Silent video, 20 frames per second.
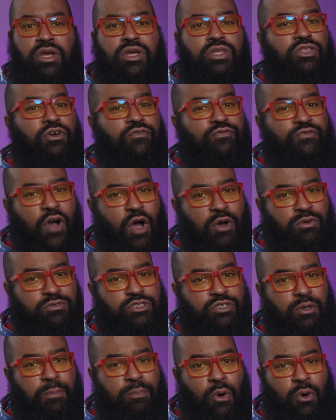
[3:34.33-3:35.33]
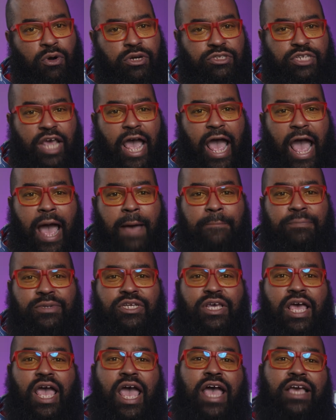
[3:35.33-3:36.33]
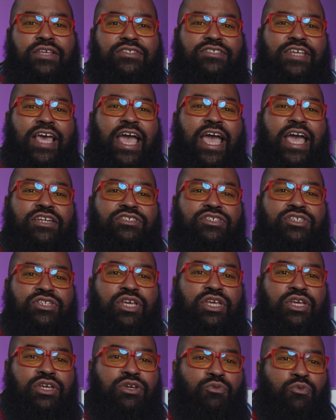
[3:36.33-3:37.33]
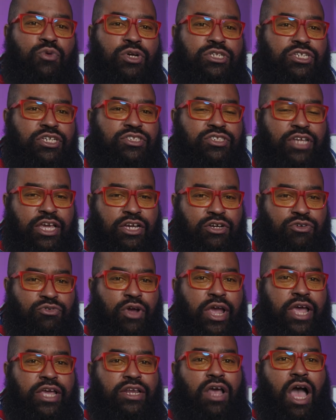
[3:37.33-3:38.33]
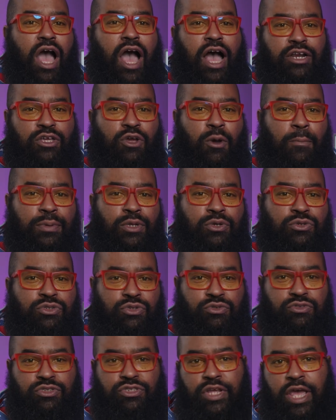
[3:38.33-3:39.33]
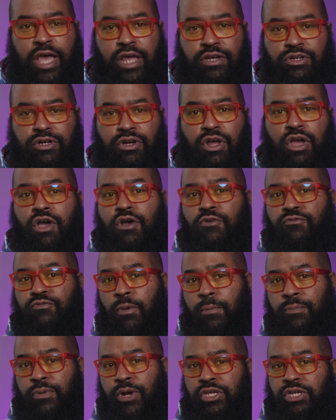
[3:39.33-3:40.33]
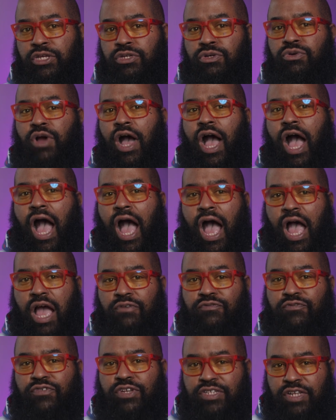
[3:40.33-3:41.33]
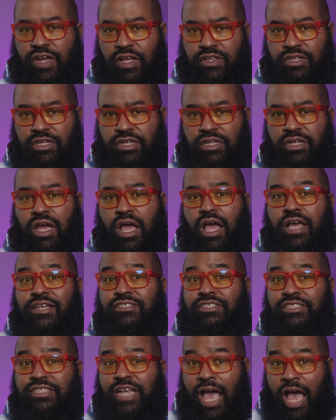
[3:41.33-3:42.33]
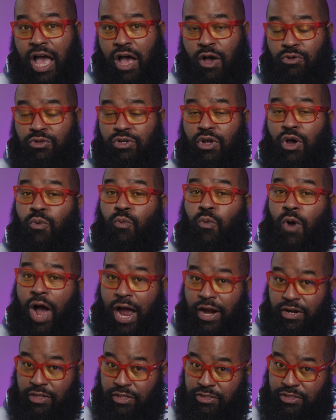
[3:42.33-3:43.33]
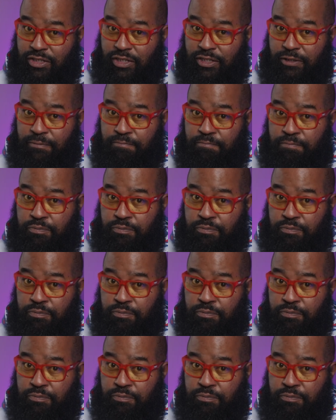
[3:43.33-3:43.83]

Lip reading: The phone supports aptX HD, which is a great audio Bluetooth standard for bringing you high fidelity sound wirelessly.